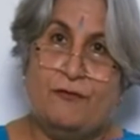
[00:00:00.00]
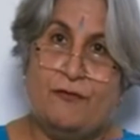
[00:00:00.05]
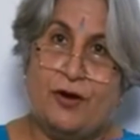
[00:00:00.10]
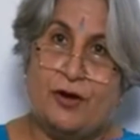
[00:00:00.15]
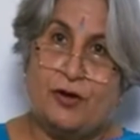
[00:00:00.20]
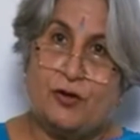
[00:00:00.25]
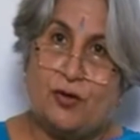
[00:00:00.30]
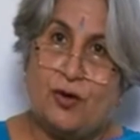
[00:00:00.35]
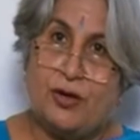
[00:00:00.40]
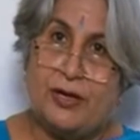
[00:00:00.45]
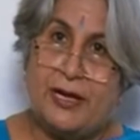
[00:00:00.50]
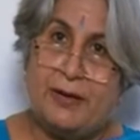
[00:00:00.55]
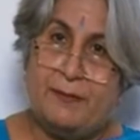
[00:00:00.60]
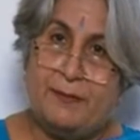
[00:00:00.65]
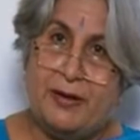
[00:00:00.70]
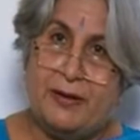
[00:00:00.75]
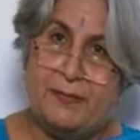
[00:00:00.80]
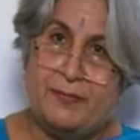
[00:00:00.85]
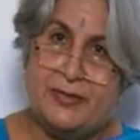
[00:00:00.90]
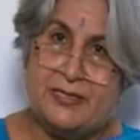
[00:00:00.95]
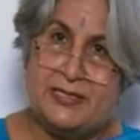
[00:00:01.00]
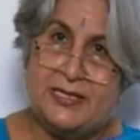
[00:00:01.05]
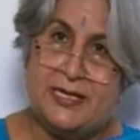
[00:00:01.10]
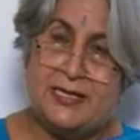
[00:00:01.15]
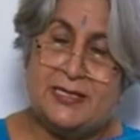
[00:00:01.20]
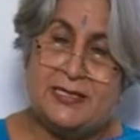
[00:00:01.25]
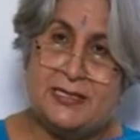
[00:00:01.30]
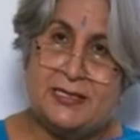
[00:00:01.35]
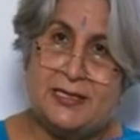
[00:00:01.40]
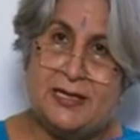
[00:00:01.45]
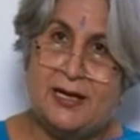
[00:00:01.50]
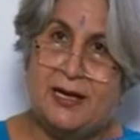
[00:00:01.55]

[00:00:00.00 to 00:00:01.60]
for cooking purposes